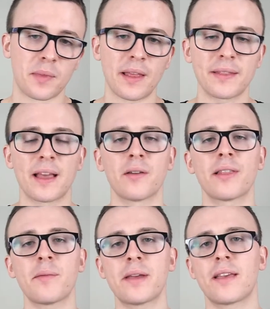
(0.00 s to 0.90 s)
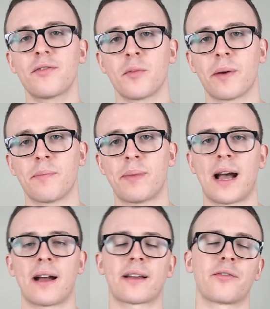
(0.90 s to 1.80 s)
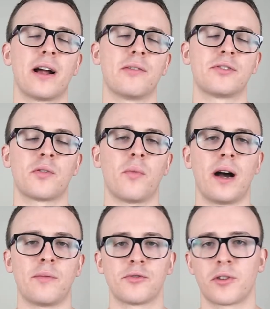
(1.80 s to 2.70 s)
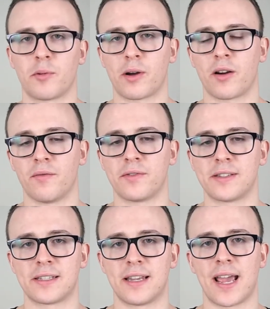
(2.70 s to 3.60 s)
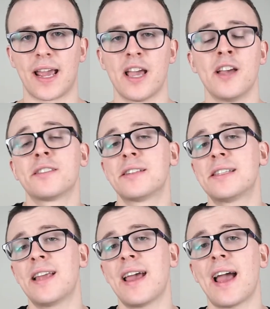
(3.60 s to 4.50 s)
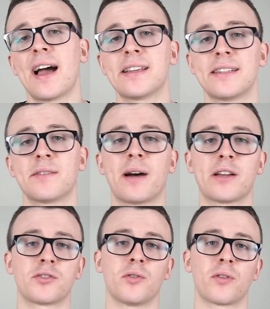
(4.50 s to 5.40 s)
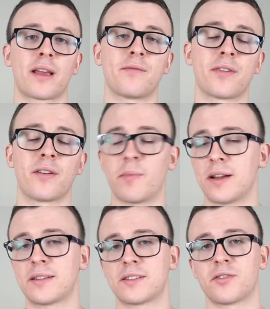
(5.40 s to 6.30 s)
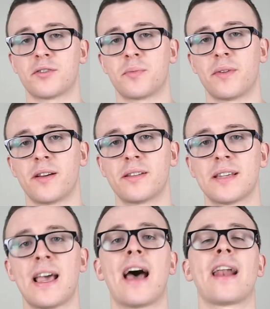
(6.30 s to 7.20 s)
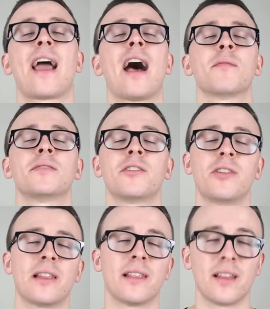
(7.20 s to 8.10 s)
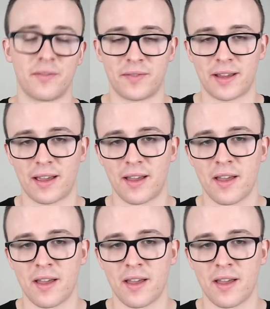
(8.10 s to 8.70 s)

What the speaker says: Now, let me give you a bit of background to why I'm talking about confidence today. So today I did my talk in front of the Manchester entrepreneurs, and I absolutely loved it.